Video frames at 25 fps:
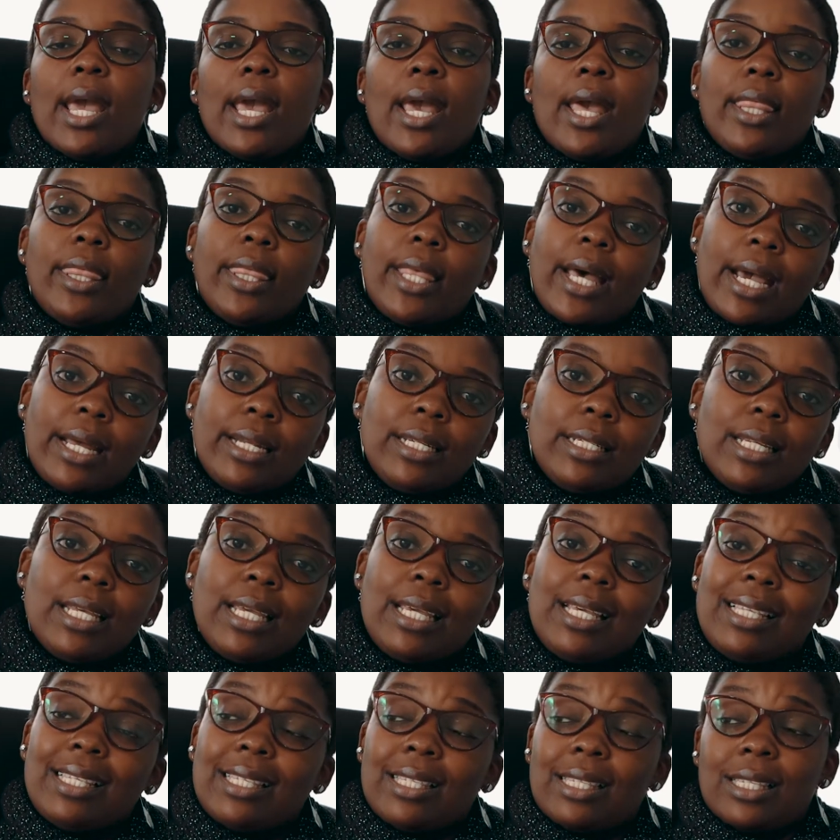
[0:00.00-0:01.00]
And that
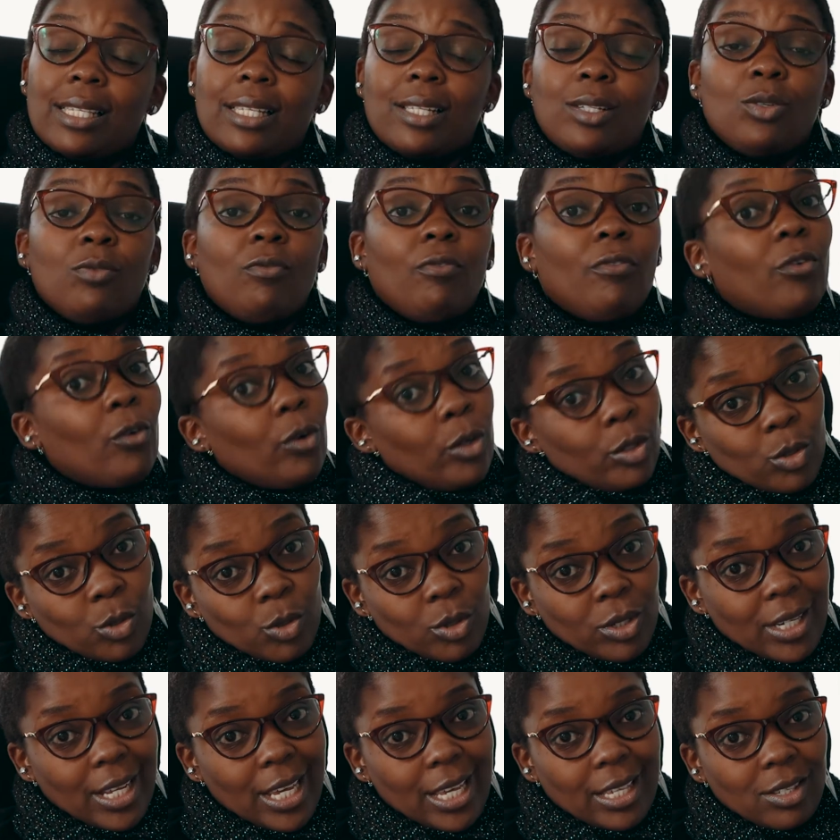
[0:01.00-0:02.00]
is for
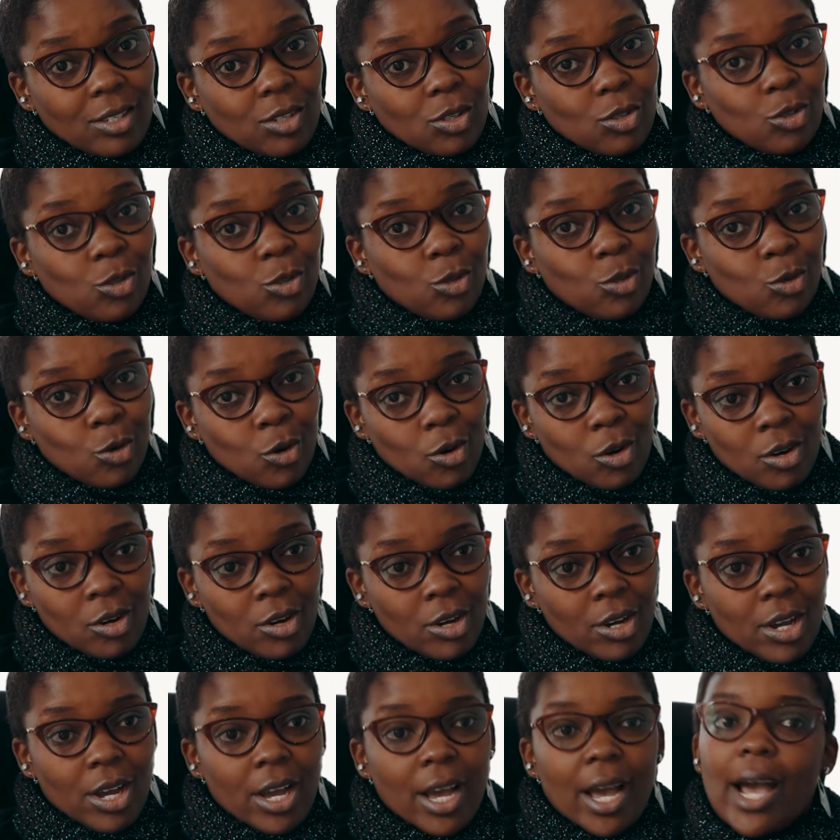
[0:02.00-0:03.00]
today's show.